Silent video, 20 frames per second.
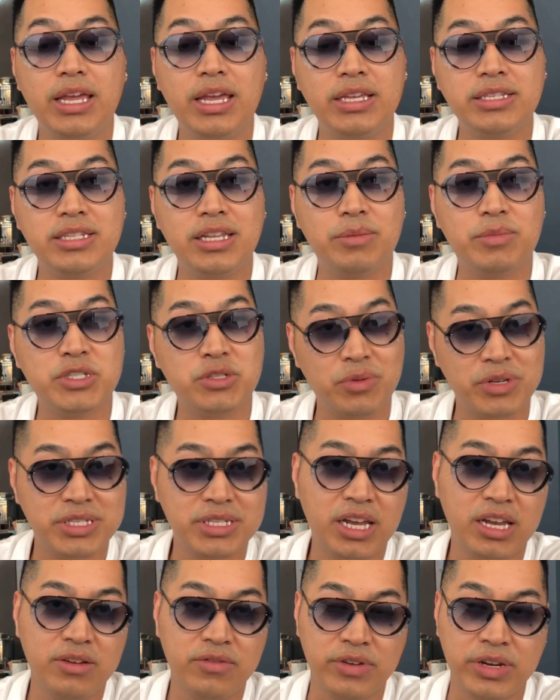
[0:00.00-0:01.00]
His name is
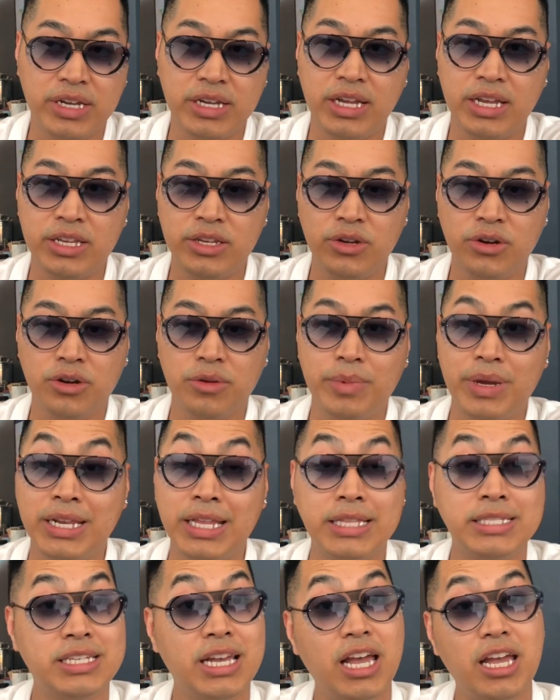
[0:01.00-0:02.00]
Swiss Ivory in Europe. At
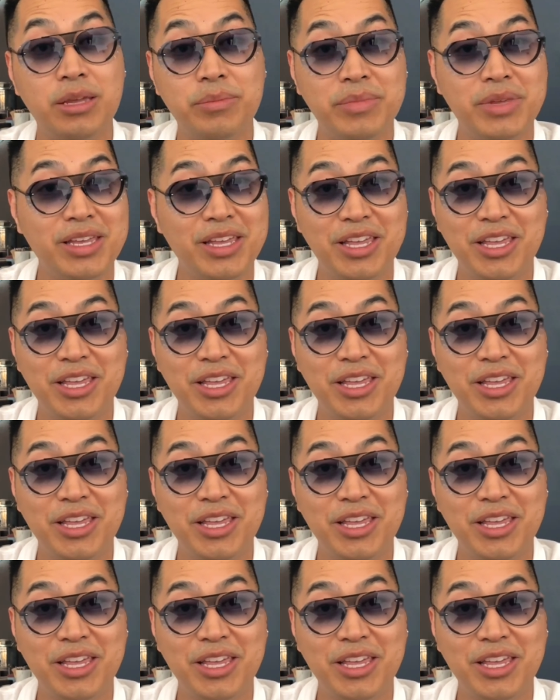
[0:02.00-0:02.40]
that time,